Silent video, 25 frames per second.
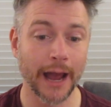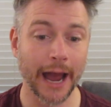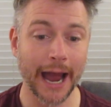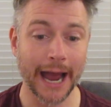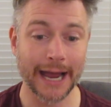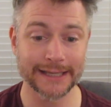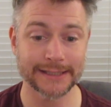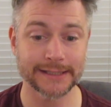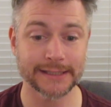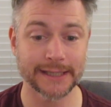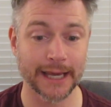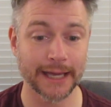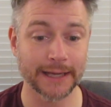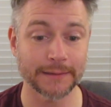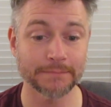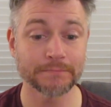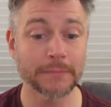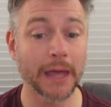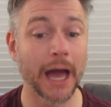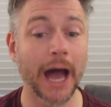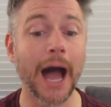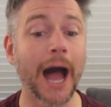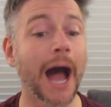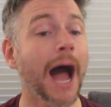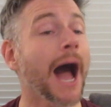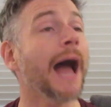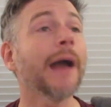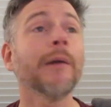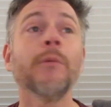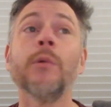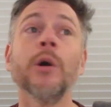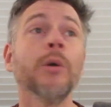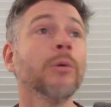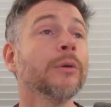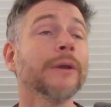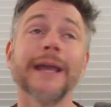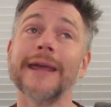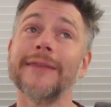I said, I
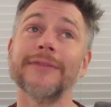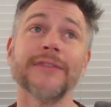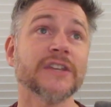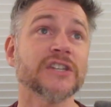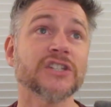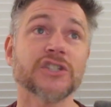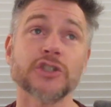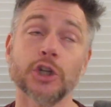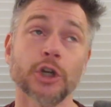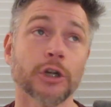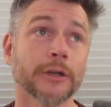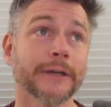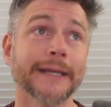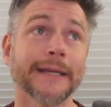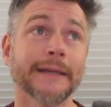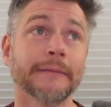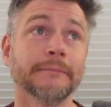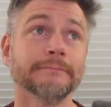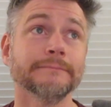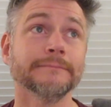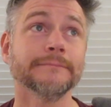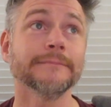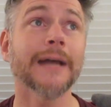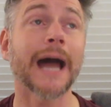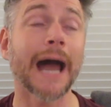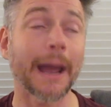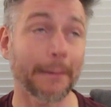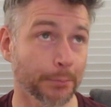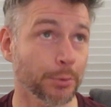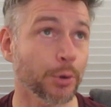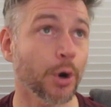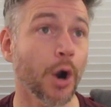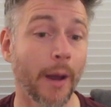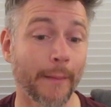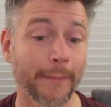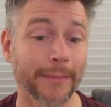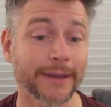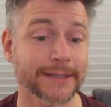won't get this dirty, I
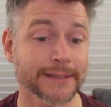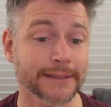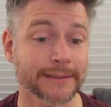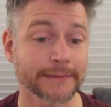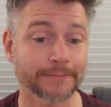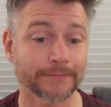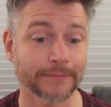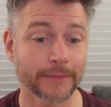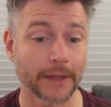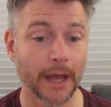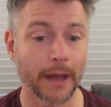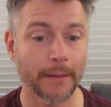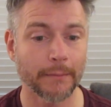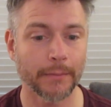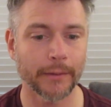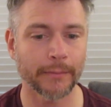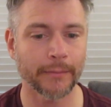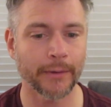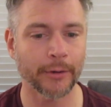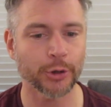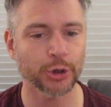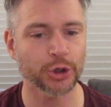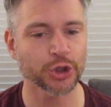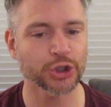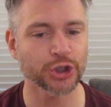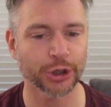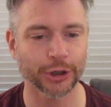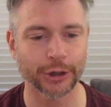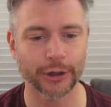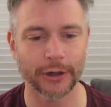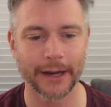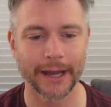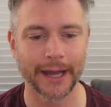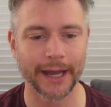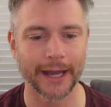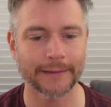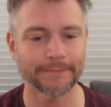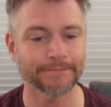promise. But Mother shook
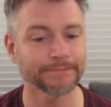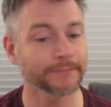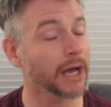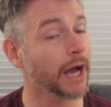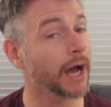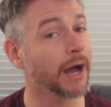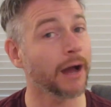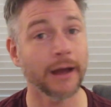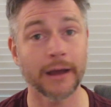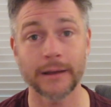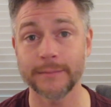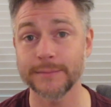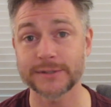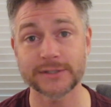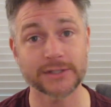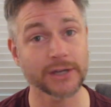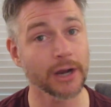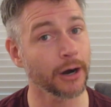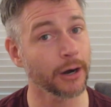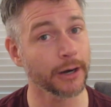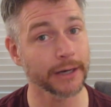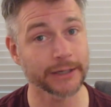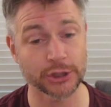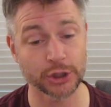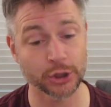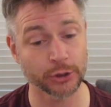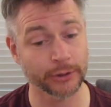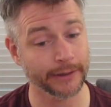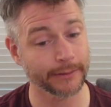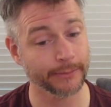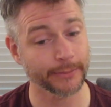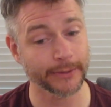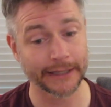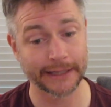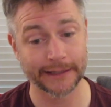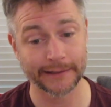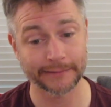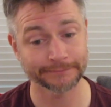her head. I'm sorry, Junie
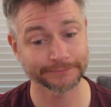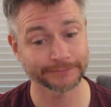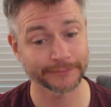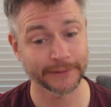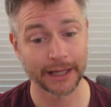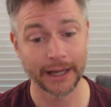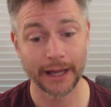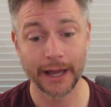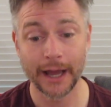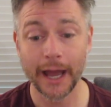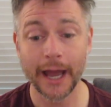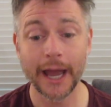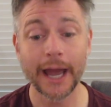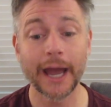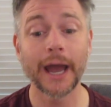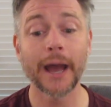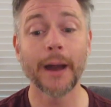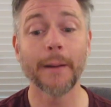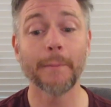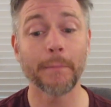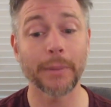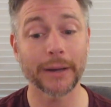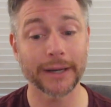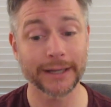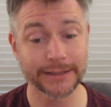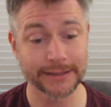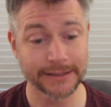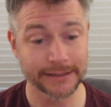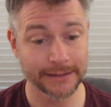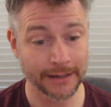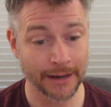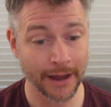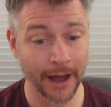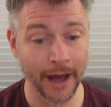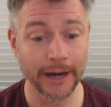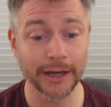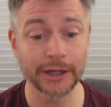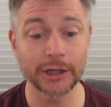B. But it's
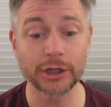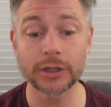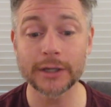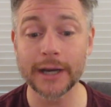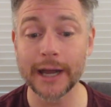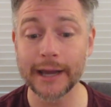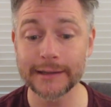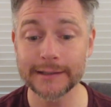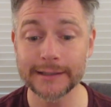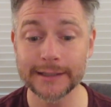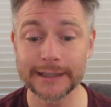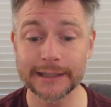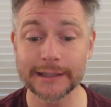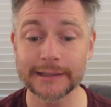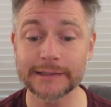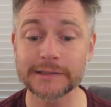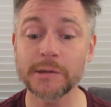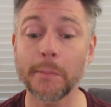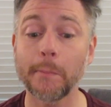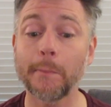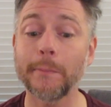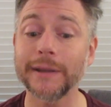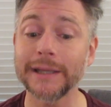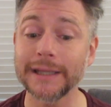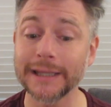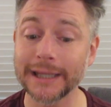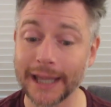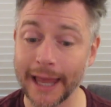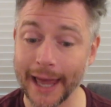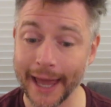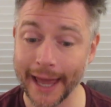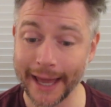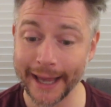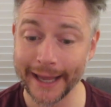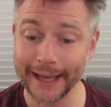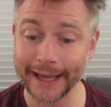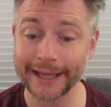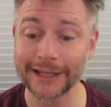not a good idea to
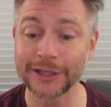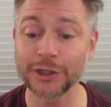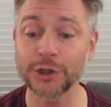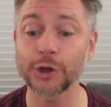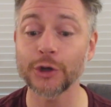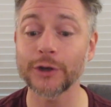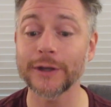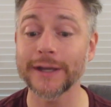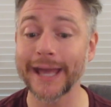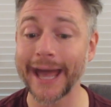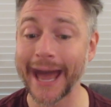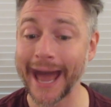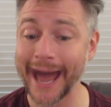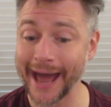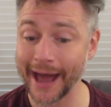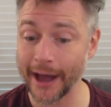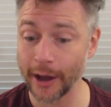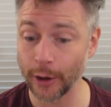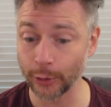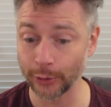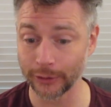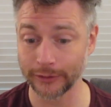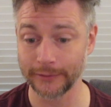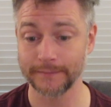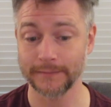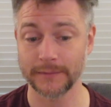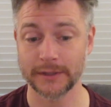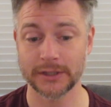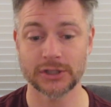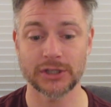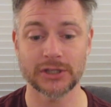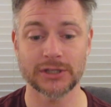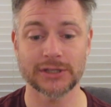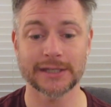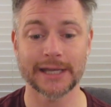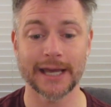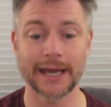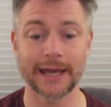play in your gown,
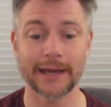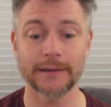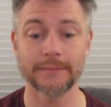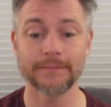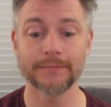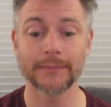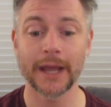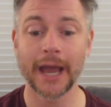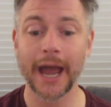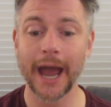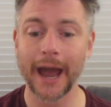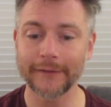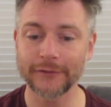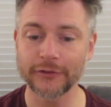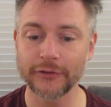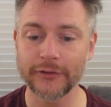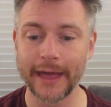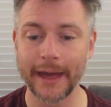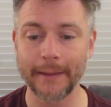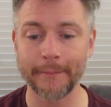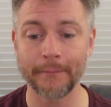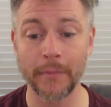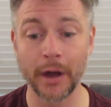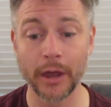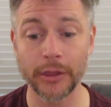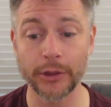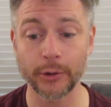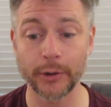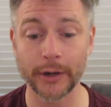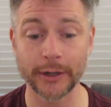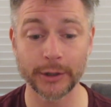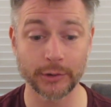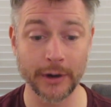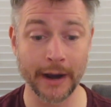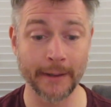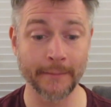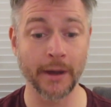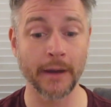she said. After that, Mother
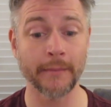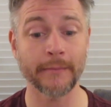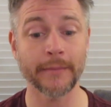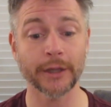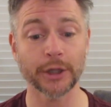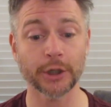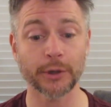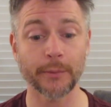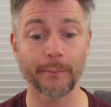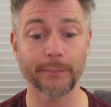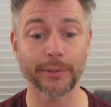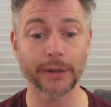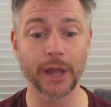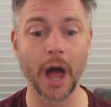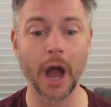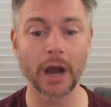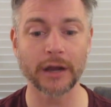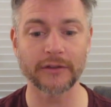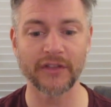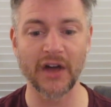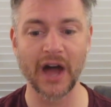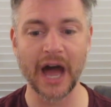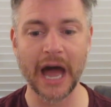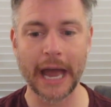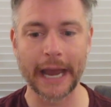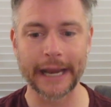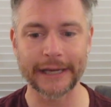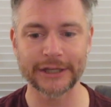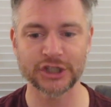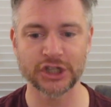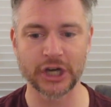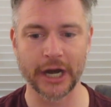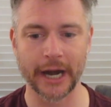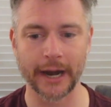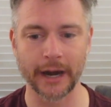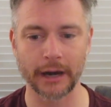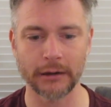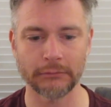and Grandma Miller blocked the high
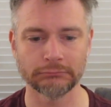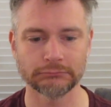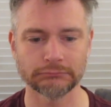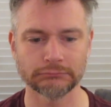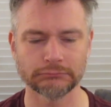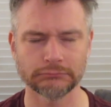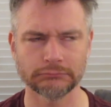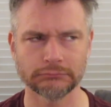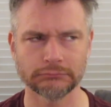chair